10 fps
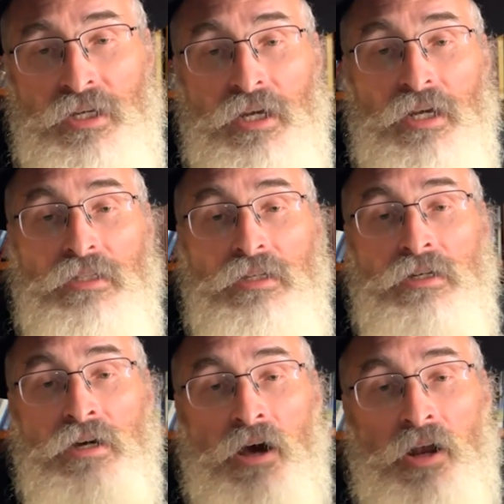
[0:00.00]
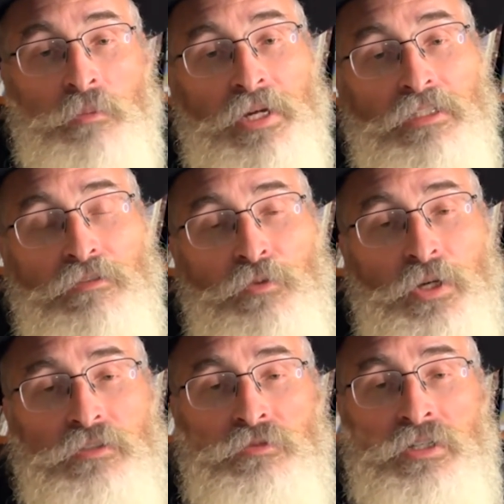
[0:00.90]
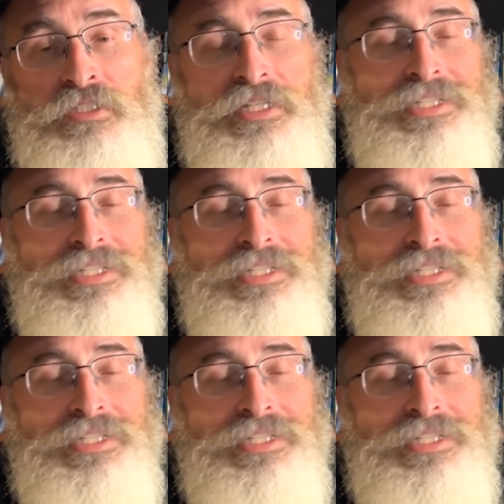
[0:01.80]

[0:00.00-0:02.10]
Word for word: to hear God Almighty's voice for us.